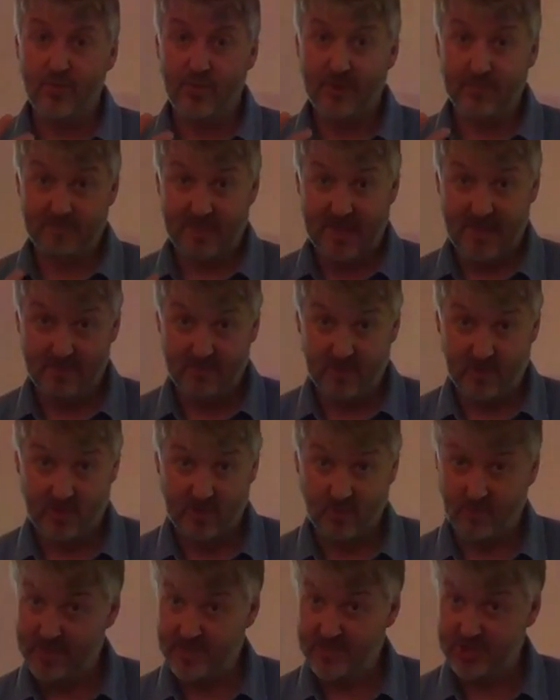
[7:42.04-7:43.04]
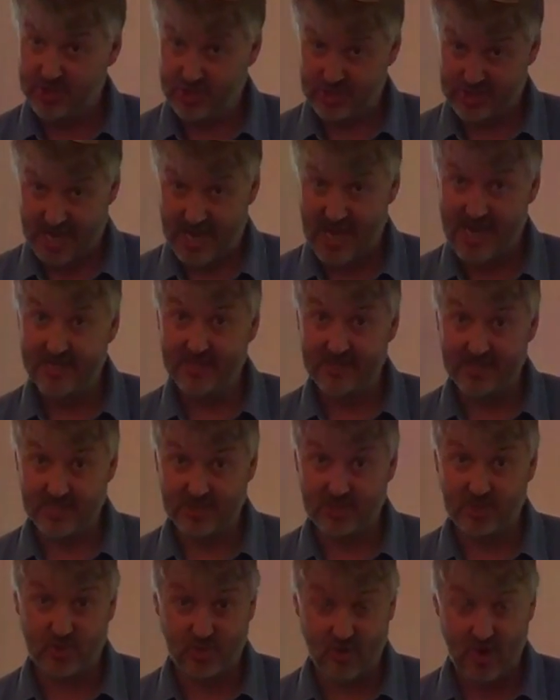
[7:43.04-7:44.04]
the people that we tend
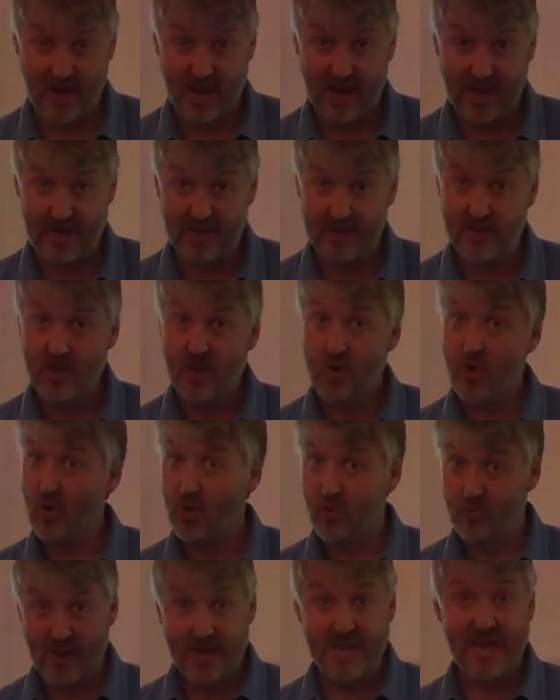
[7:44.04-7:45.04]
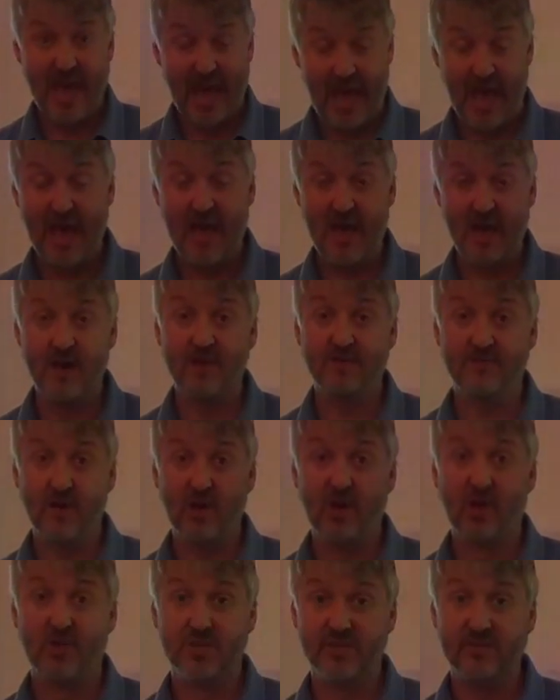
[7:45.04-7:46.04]
to train already have
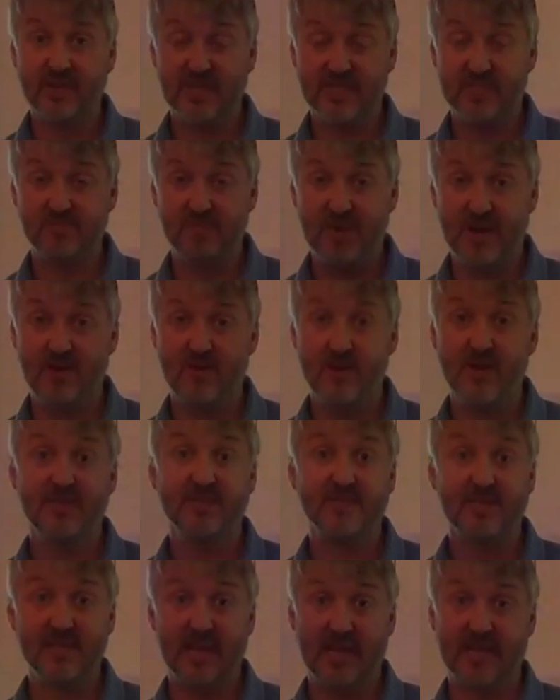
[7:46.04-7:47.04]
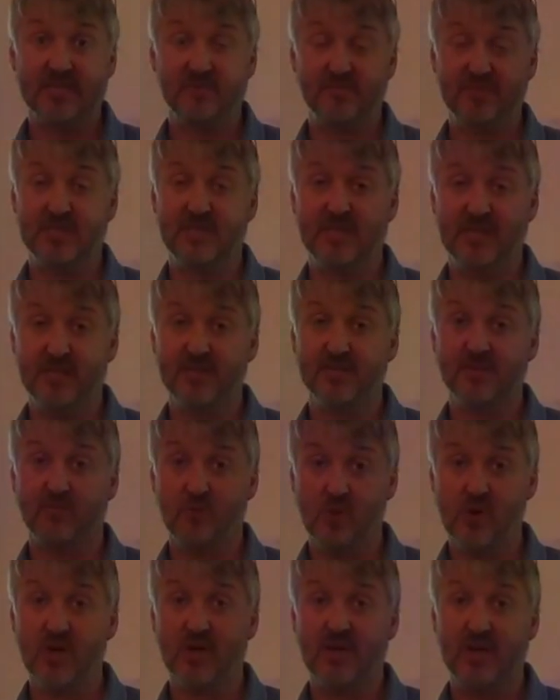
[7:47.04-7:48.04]
a lot of experience and expertise
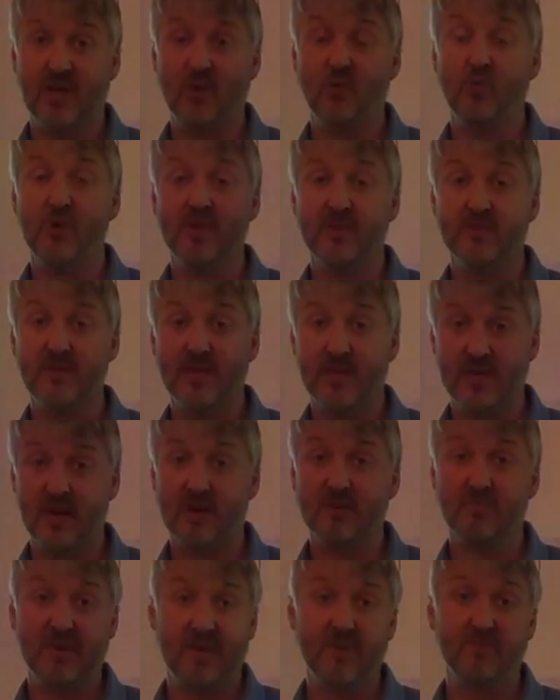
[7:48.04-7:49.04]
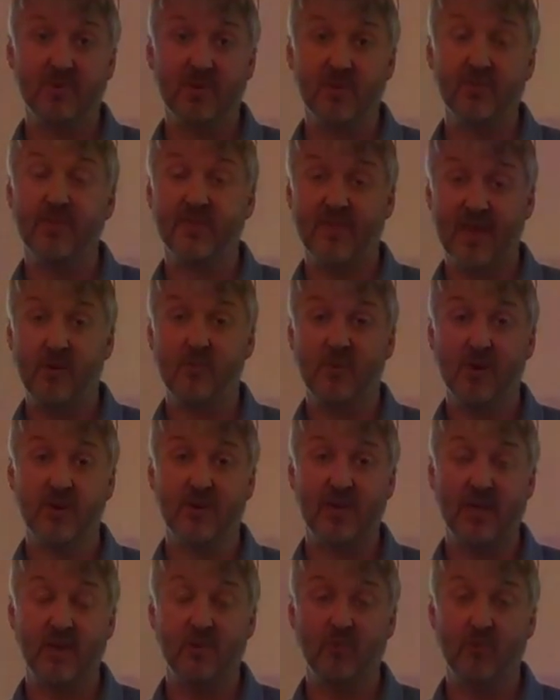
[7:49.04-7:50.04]
of working with the young people that they're
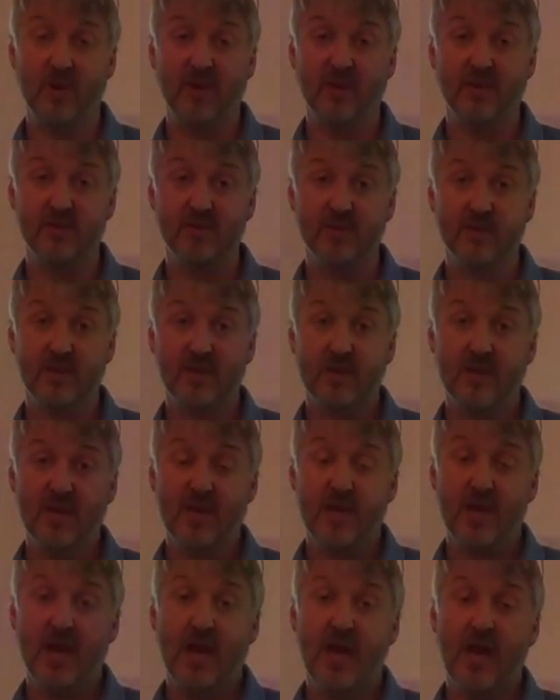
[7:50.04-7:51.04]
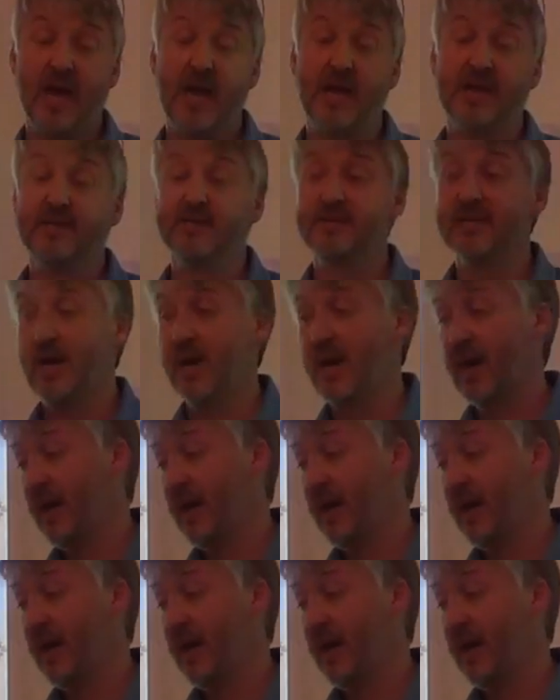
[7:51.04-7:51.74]
working with. And